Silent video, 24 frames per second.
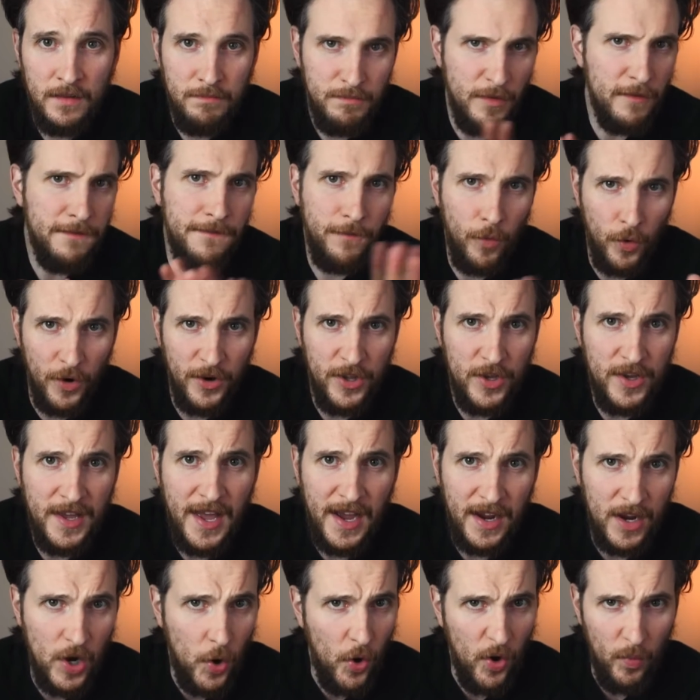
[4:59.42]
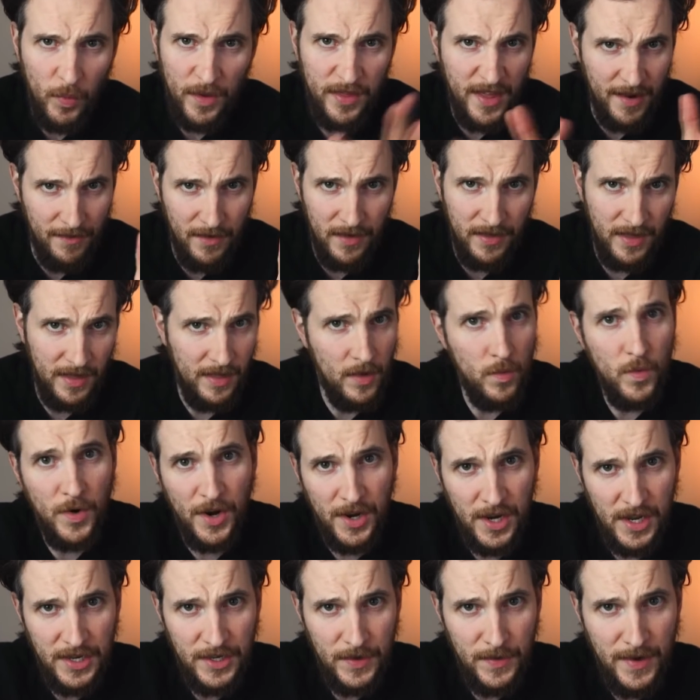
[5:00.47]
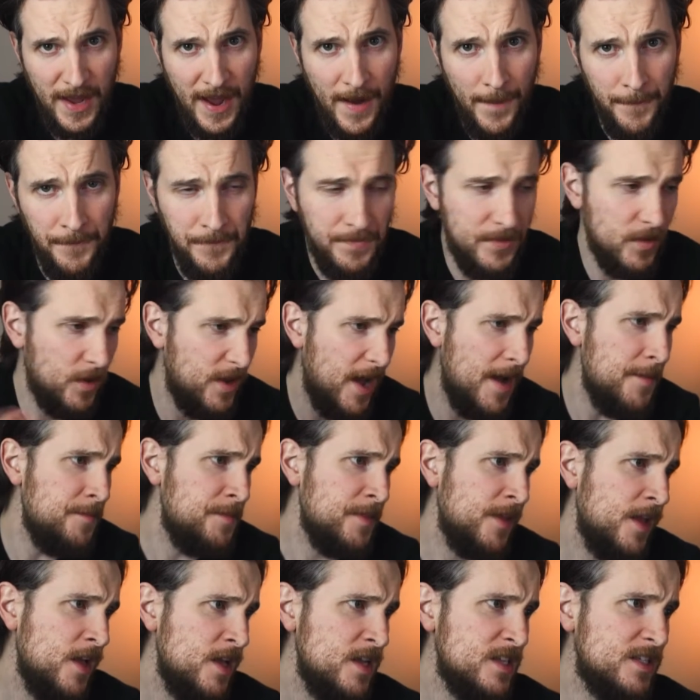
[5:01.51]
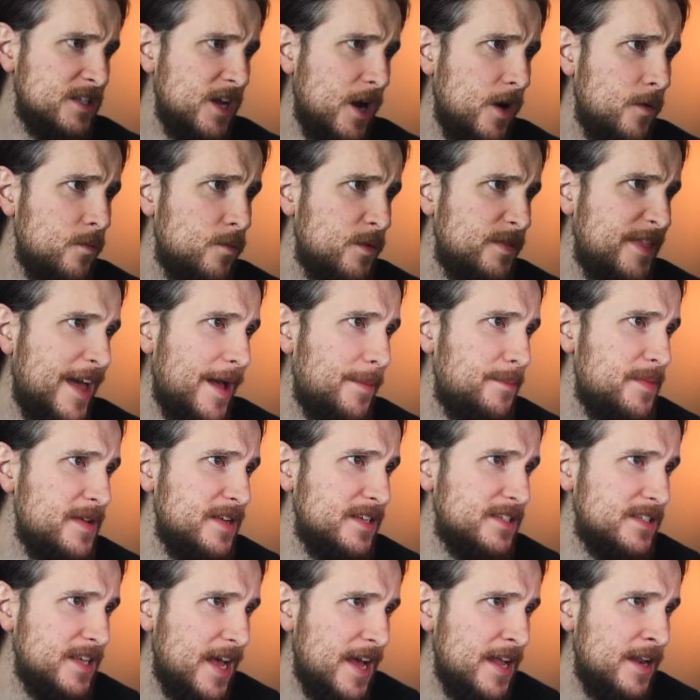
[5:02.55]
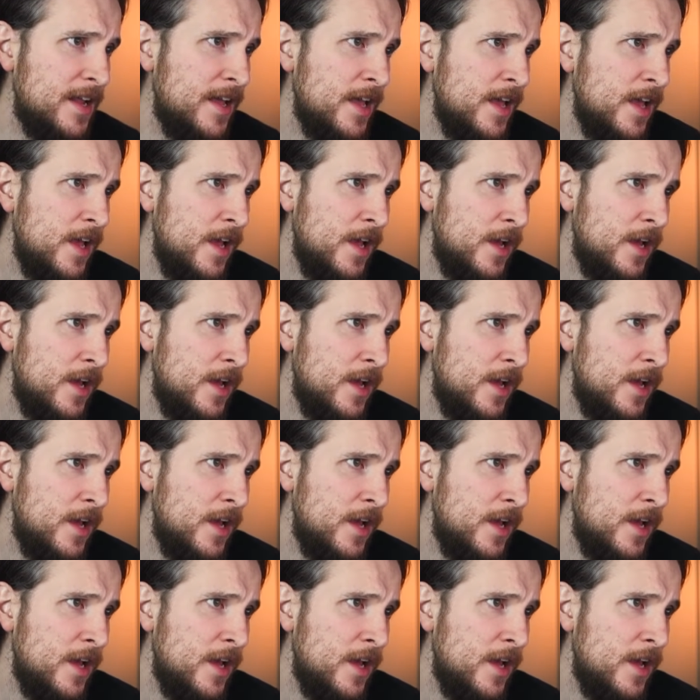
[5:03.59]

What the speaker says: before you get going with everything that we're gonna do now, okay? So that being said,